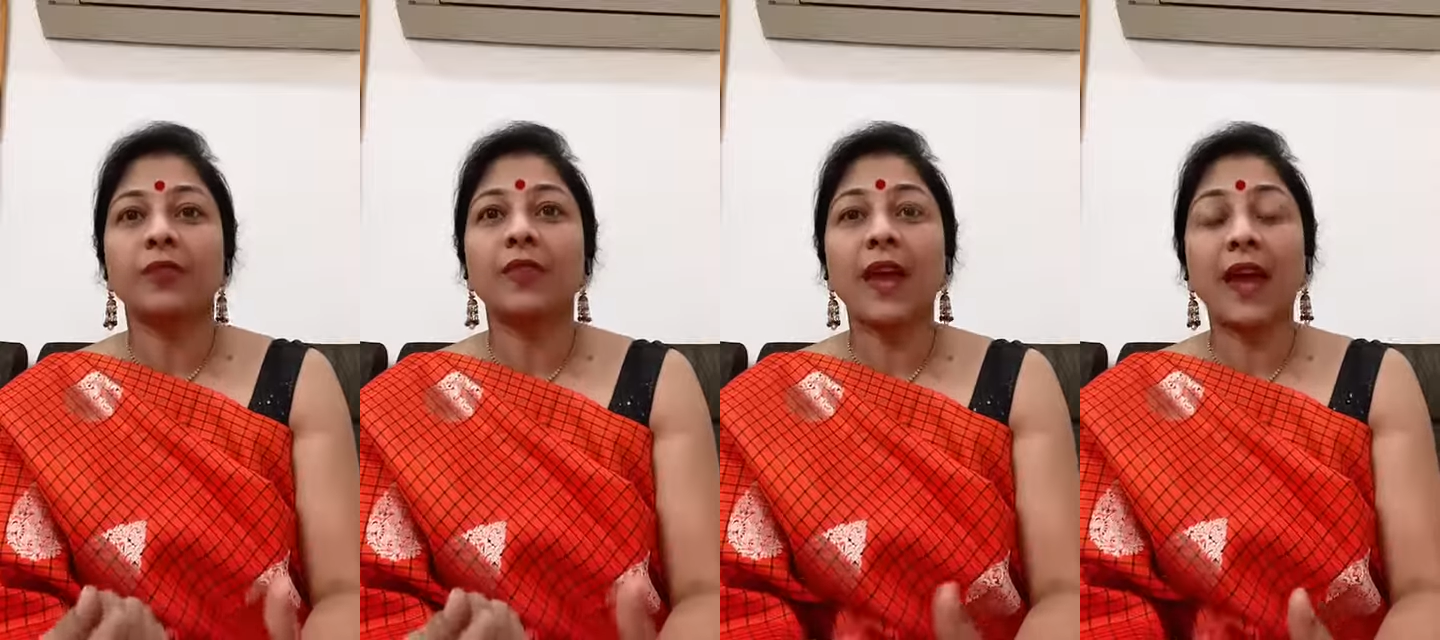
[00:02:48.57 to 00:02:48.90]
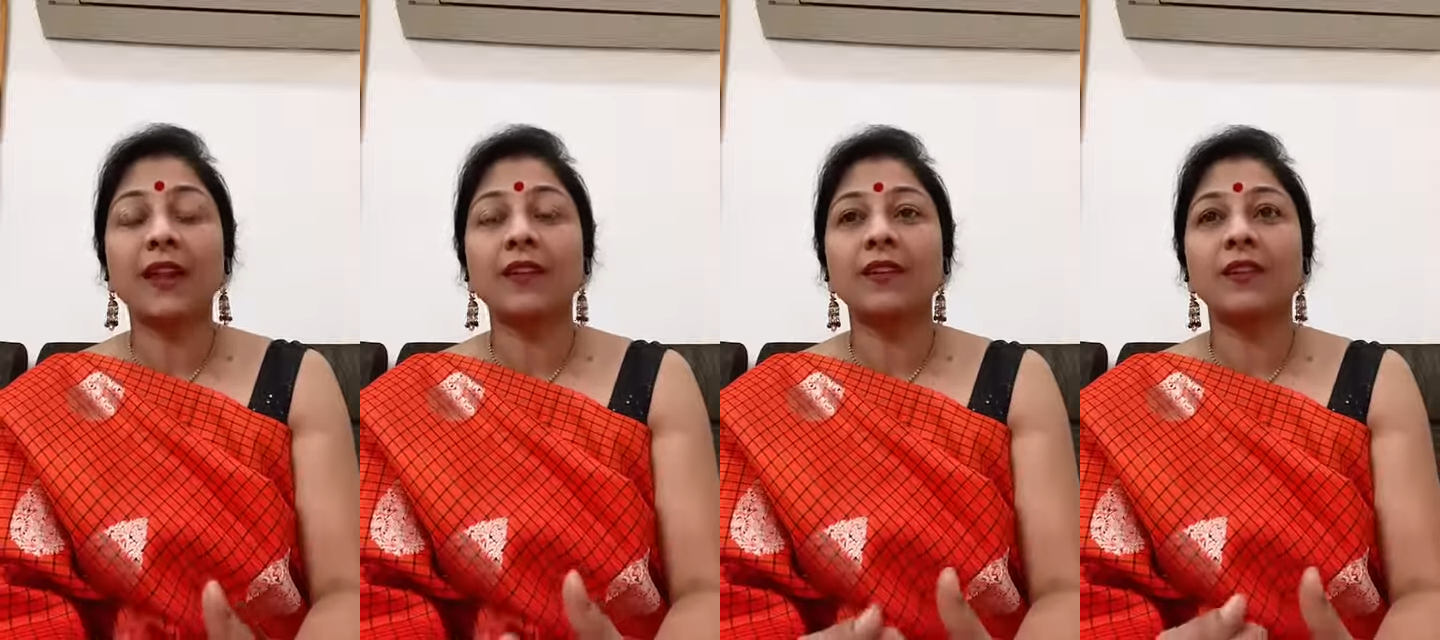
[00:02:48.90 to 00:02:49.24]

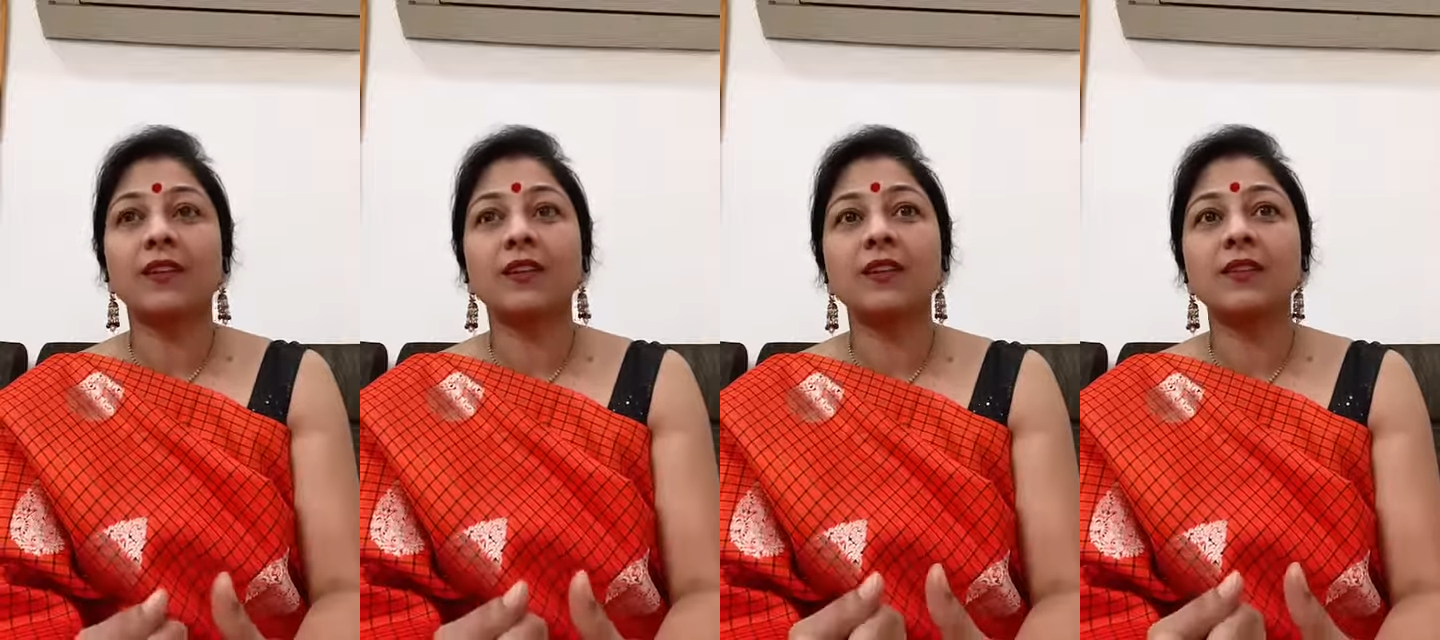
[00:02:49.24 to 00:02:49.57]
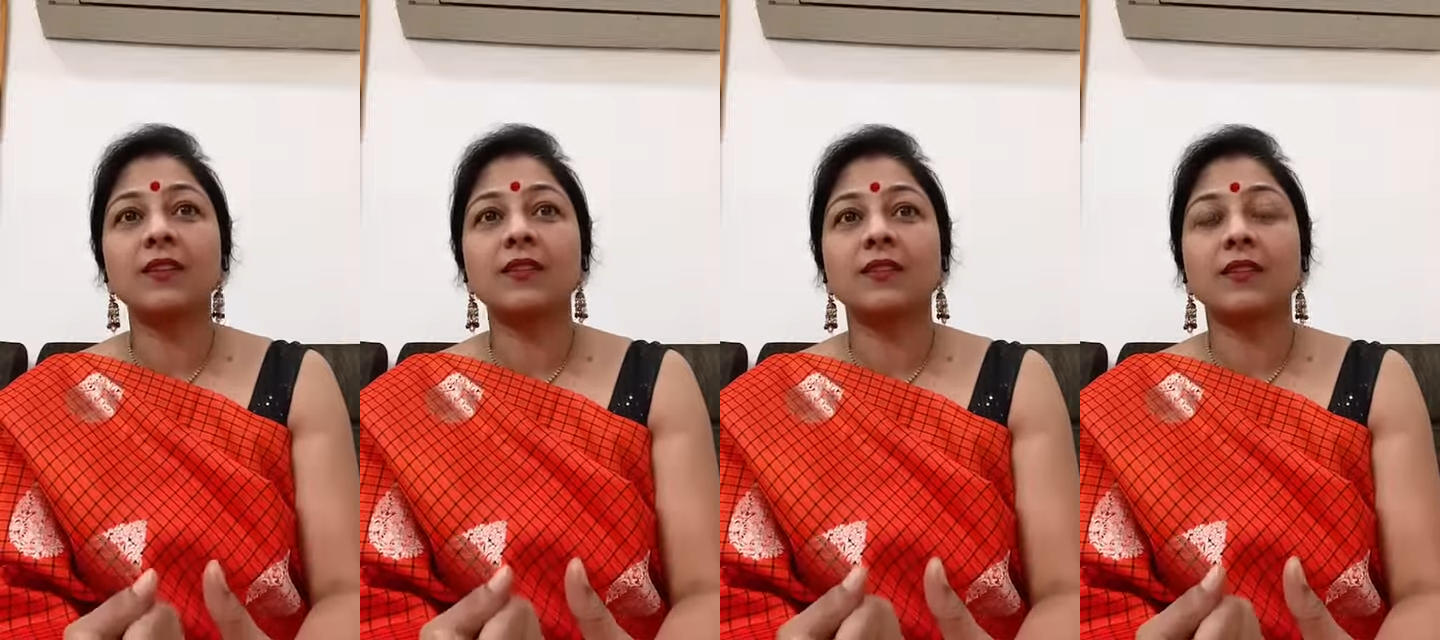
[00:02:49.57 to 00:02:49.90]
that
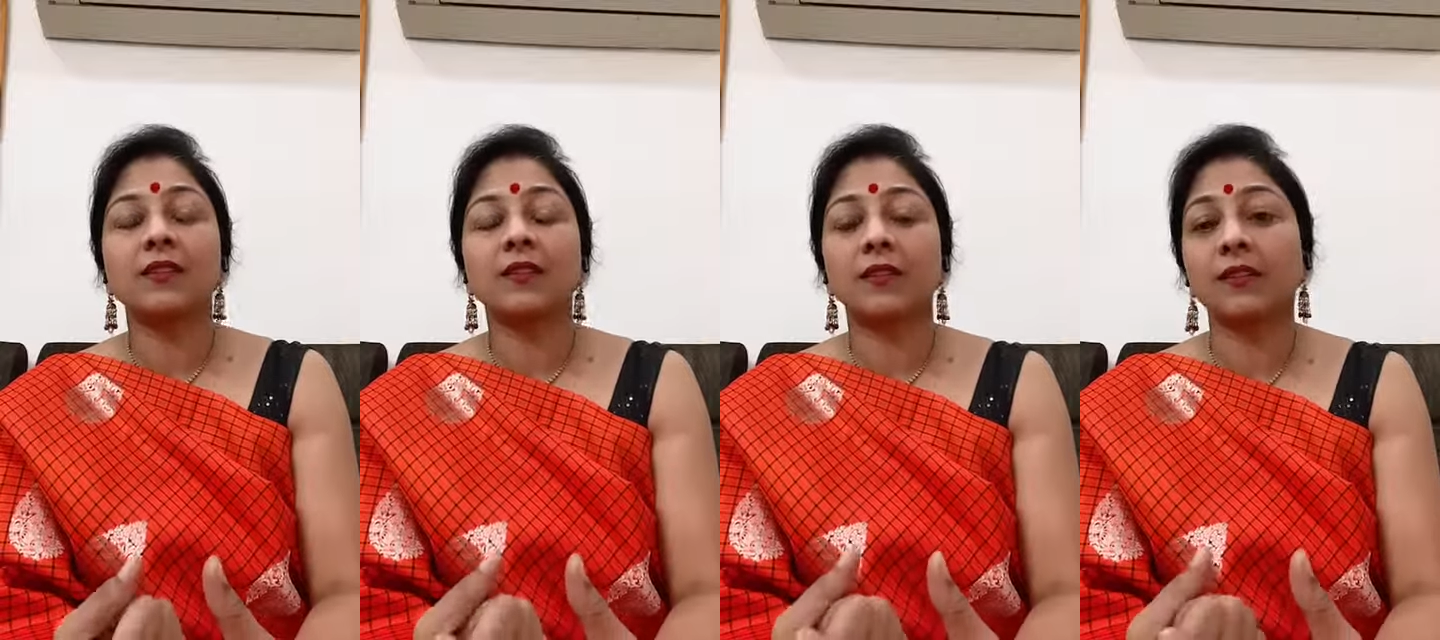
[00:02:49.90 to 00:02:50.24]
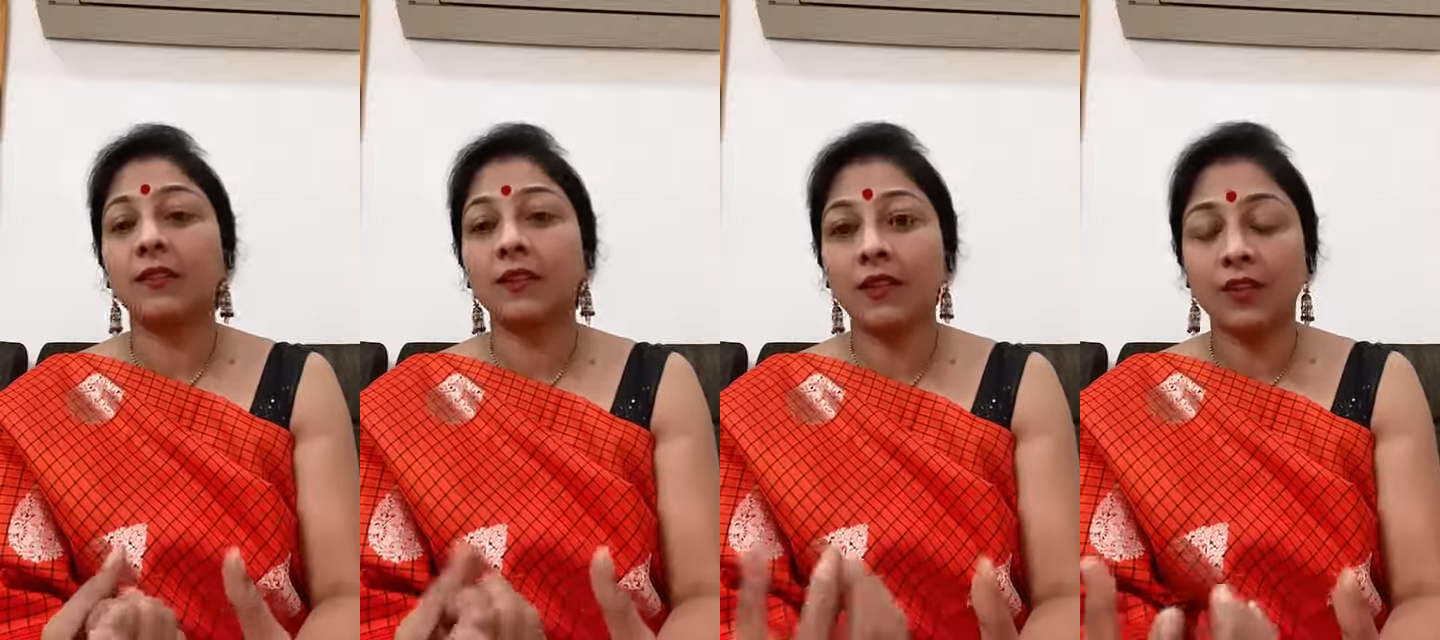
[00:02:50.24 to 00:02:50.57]
is
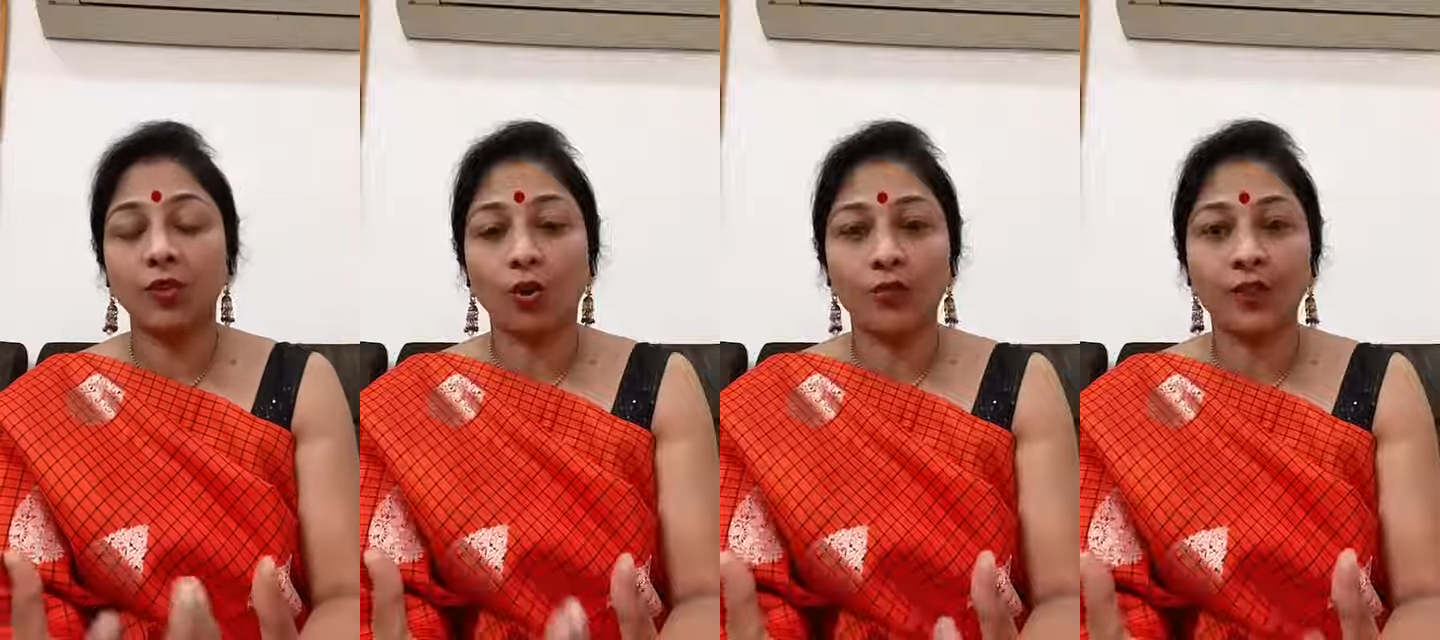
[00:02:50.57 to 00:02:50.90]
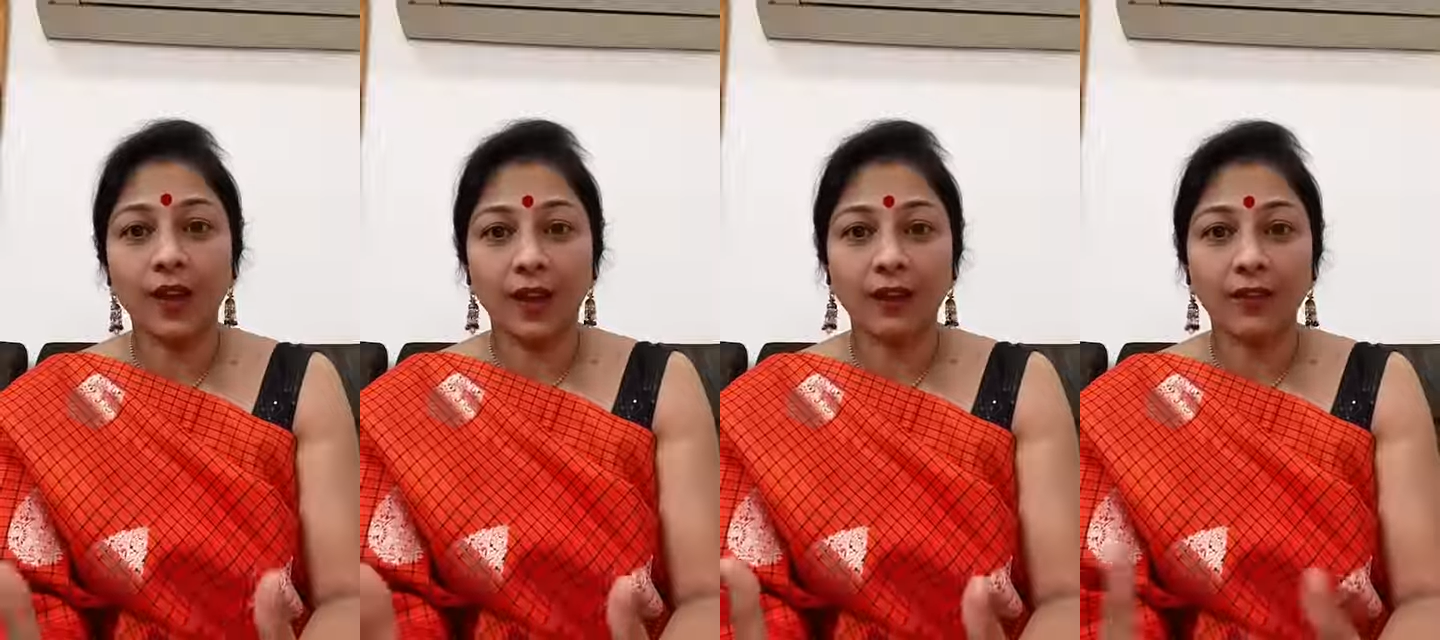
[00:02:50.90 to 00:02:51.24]
the need of
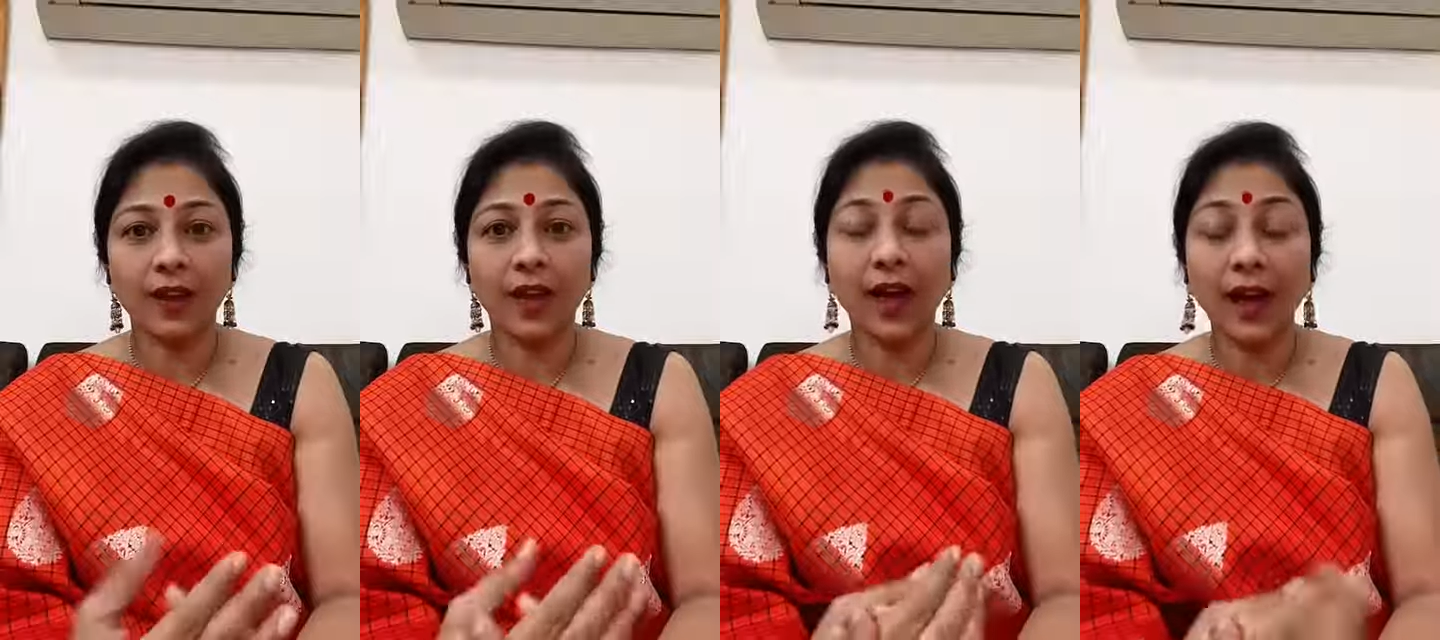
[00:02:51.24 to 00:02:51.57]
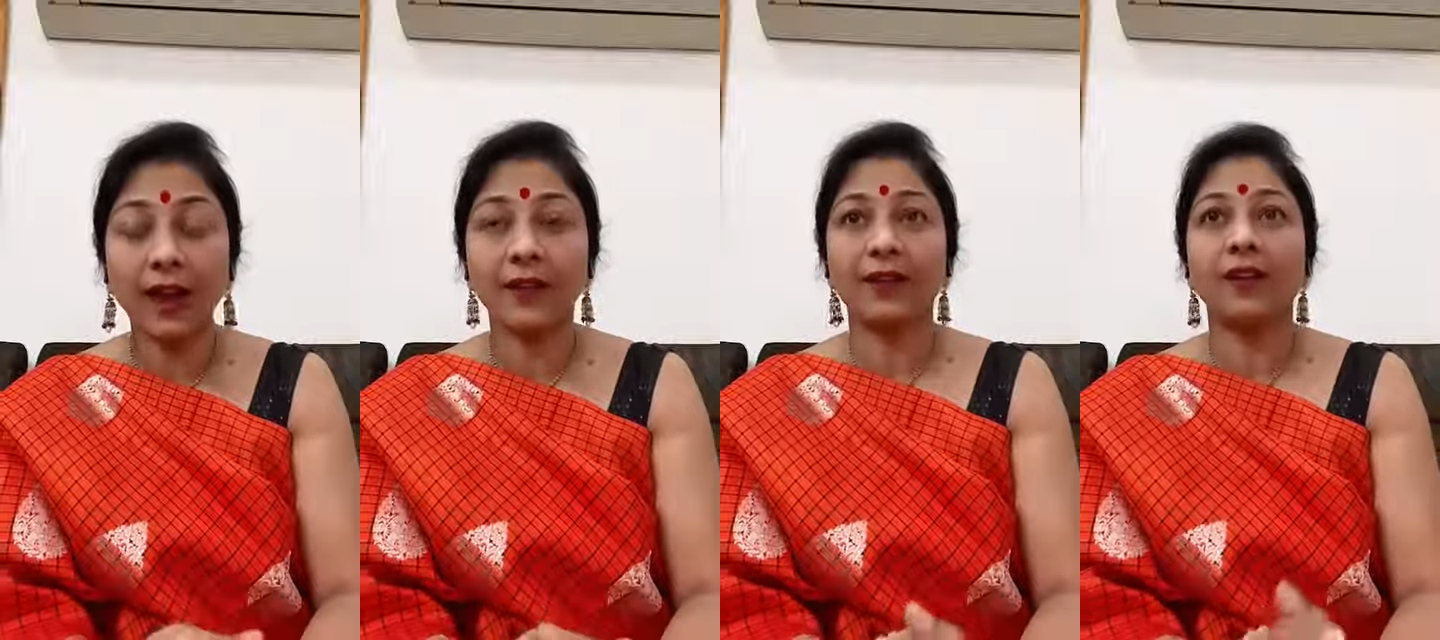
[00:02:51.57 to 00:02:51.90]
the hour.
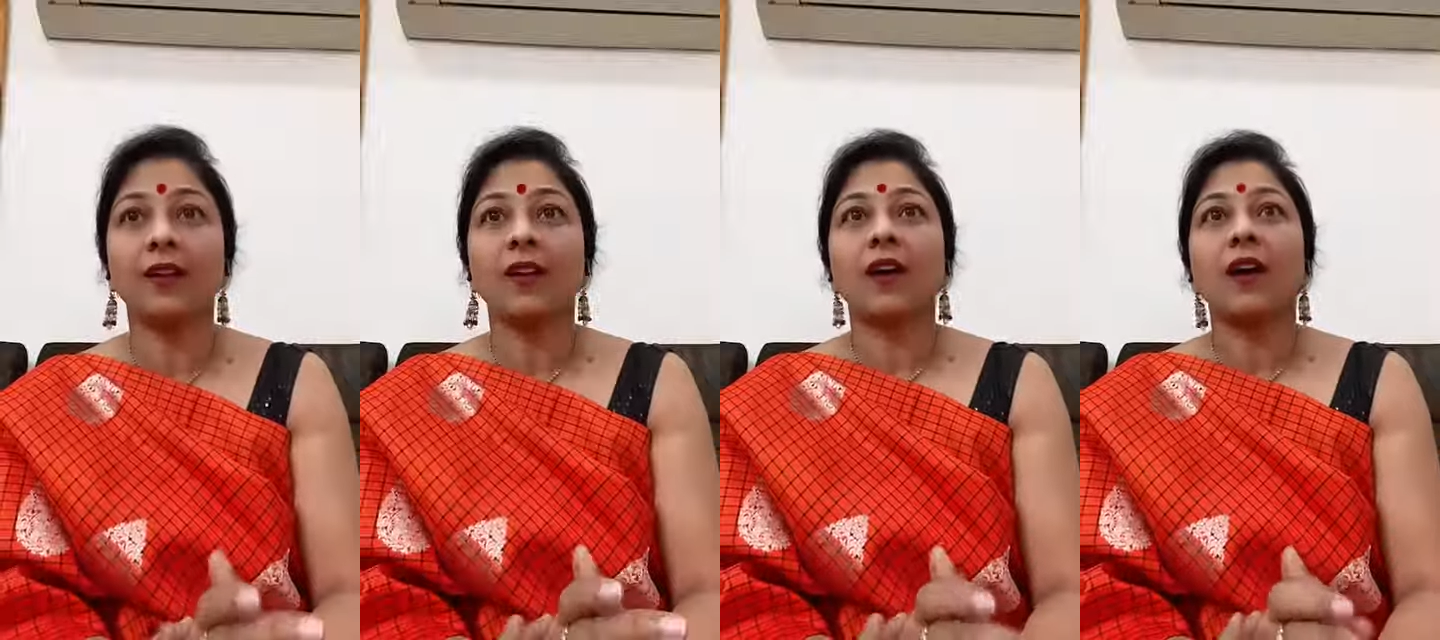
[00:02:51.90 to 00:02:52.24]
And